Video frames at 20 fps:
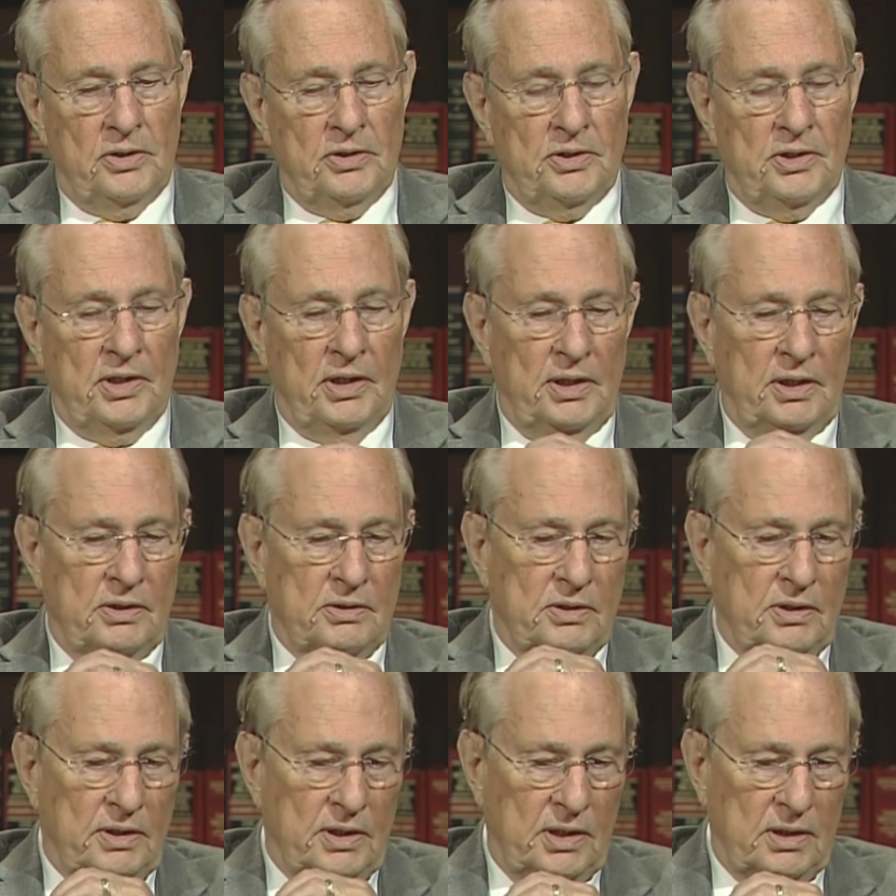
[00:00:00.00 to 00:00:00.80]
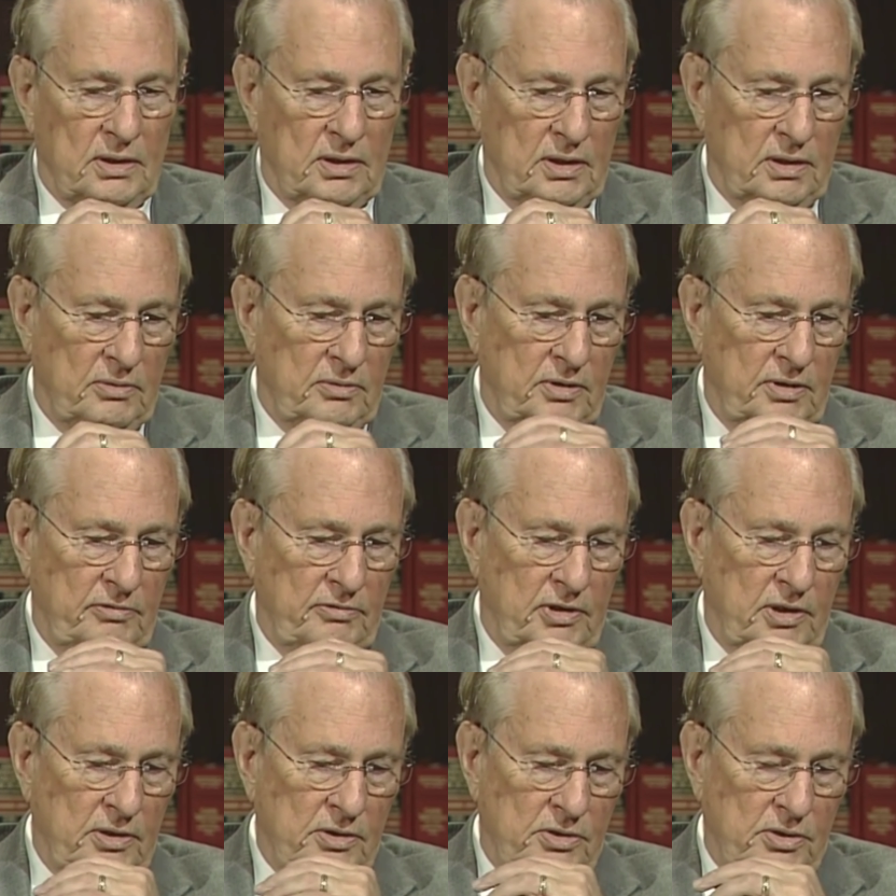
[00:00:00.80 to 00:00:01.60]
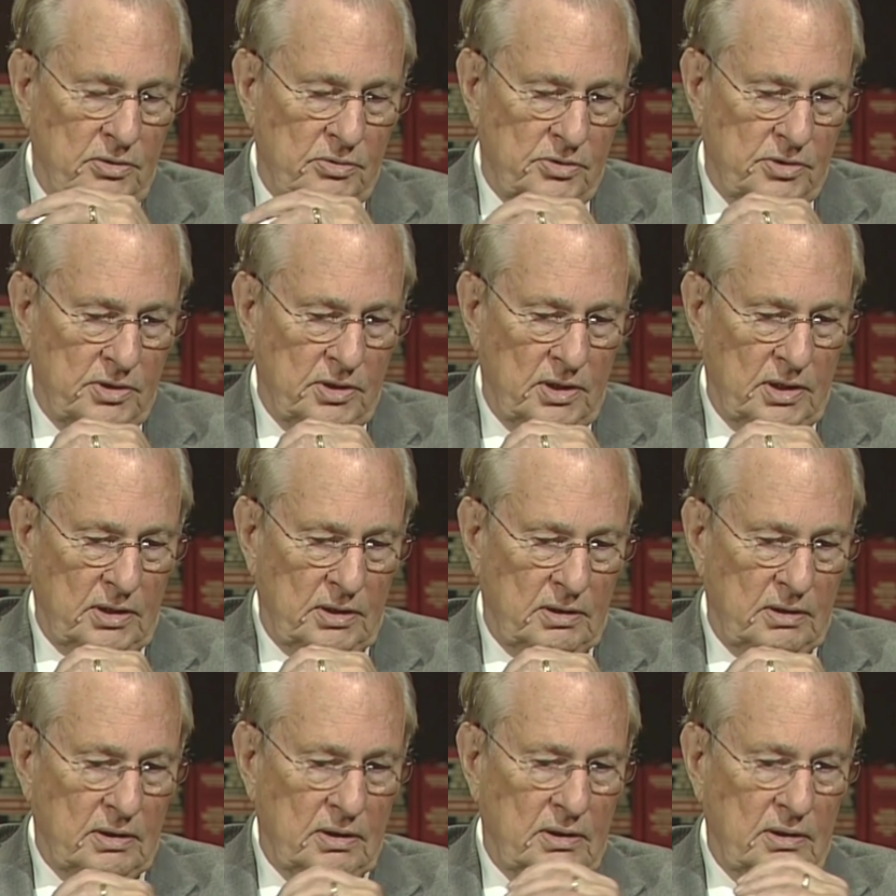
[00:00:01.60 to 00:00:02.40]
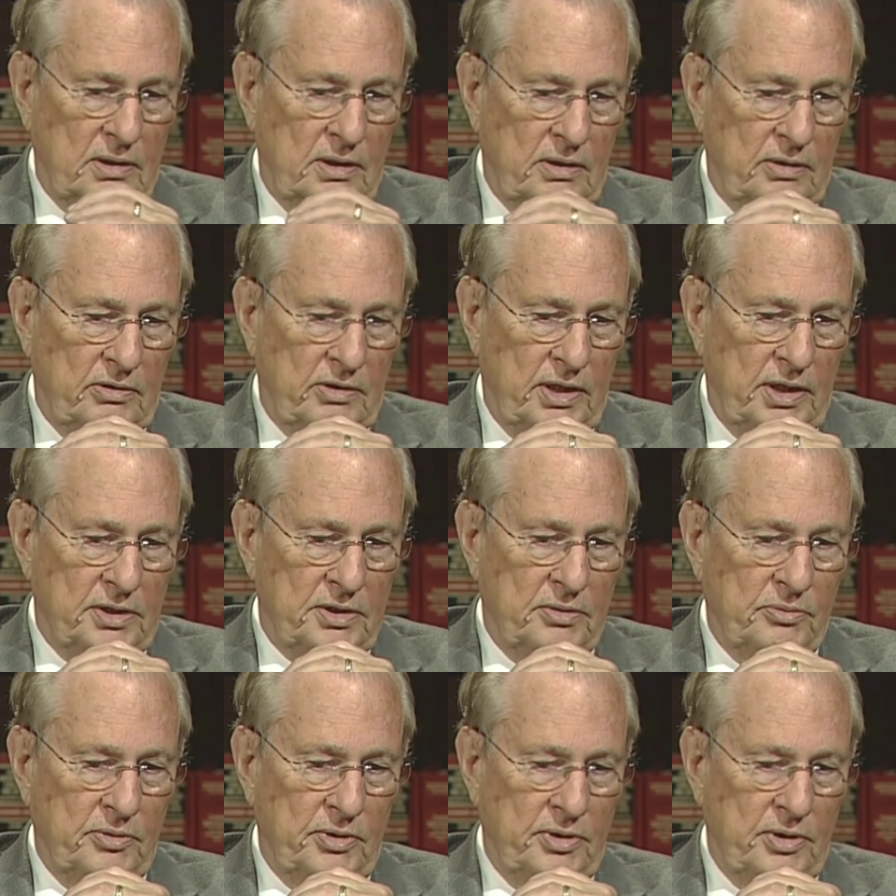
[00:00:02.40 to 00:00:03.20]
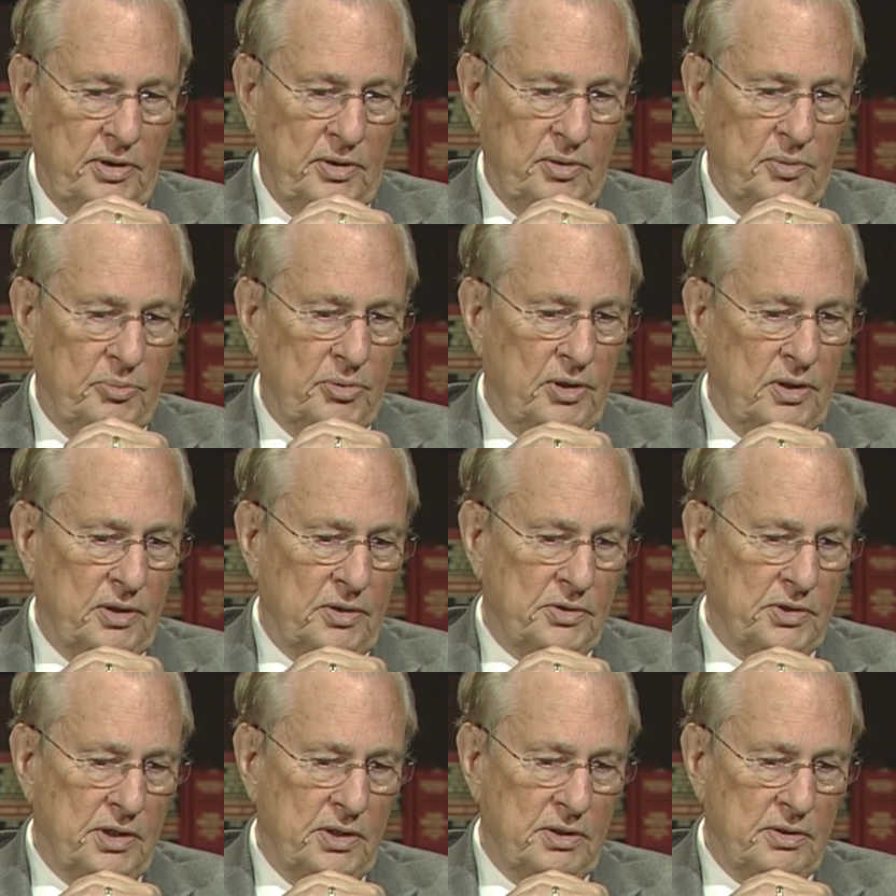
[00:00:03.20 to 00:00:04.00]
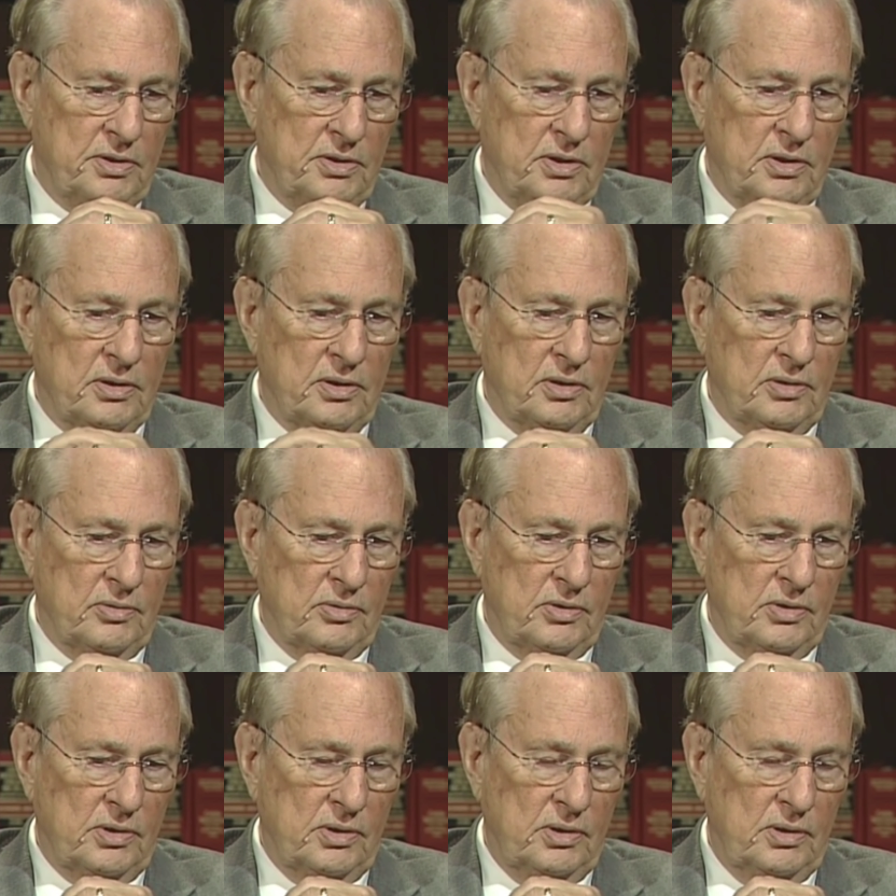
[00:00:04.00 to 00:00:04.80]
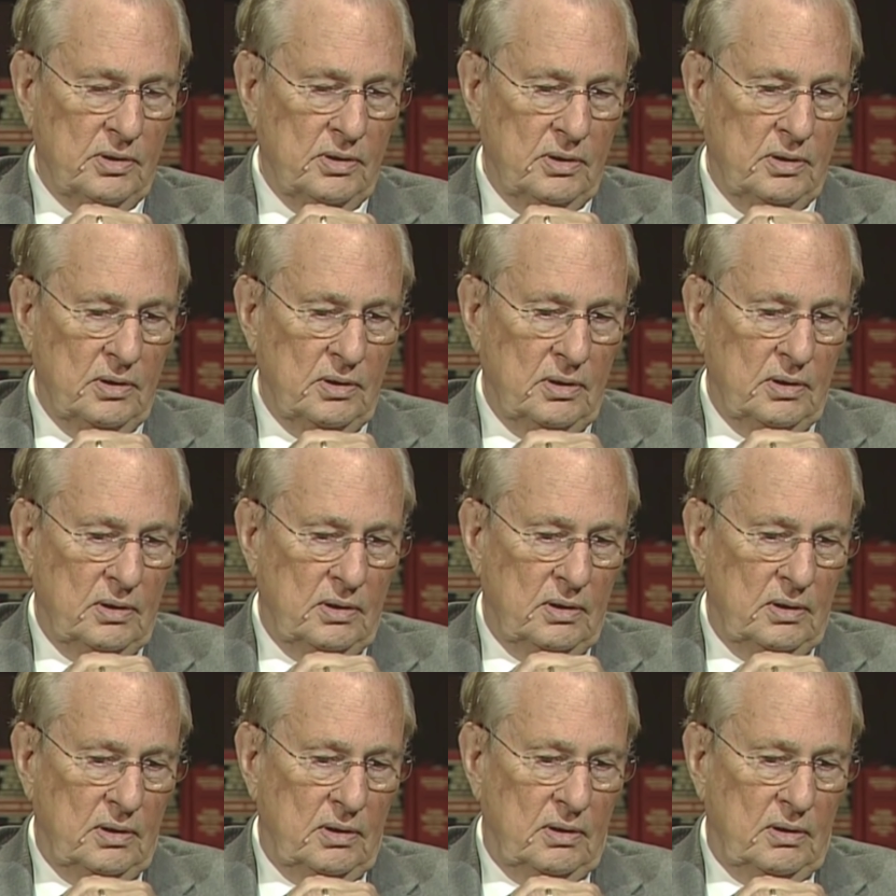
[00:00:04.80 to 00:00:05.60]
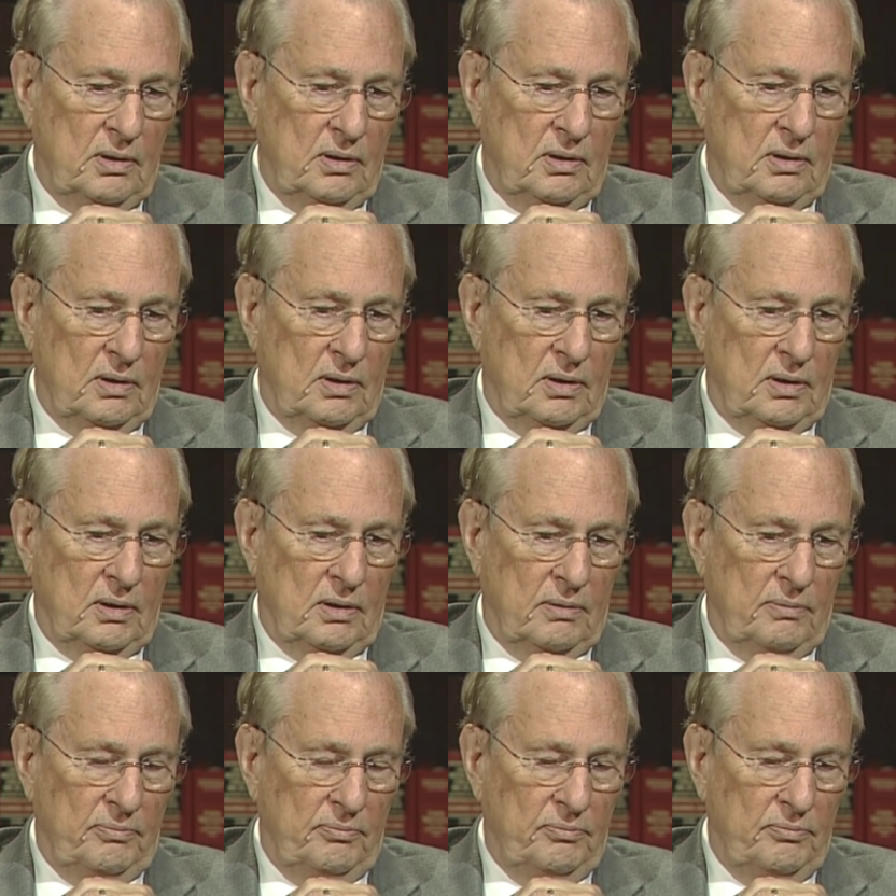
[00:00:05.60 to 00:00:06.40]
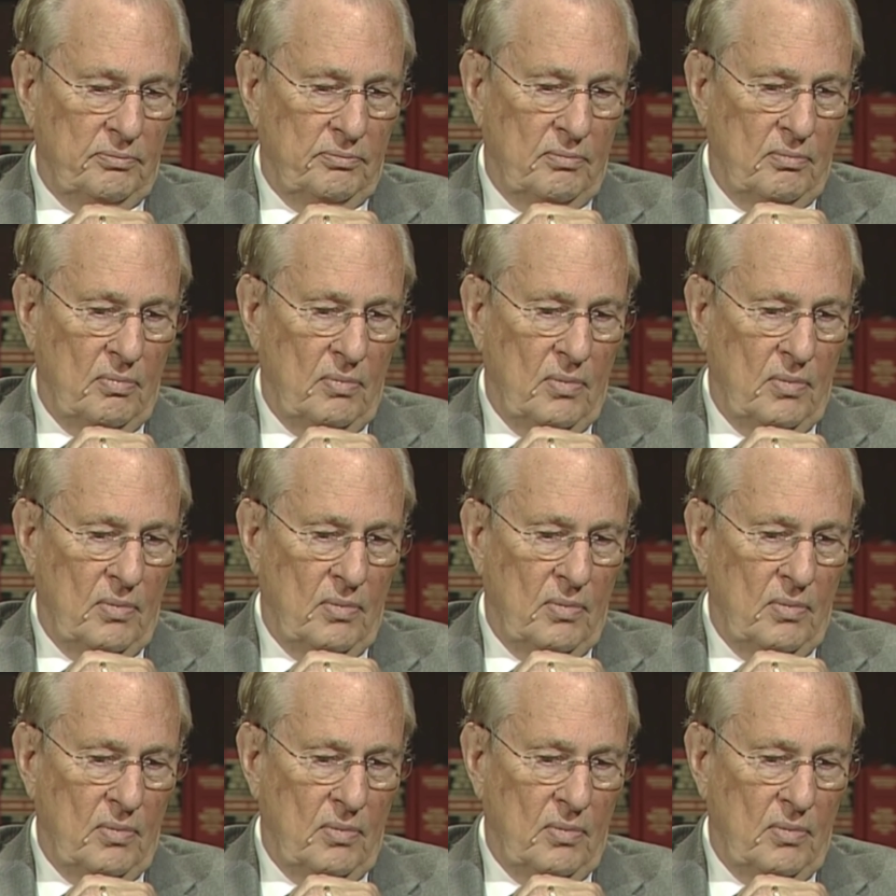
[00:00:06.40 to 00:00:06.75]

should say, incidentally, we've also sought uh, interaction with other policy institutes. Uh-huh. Um,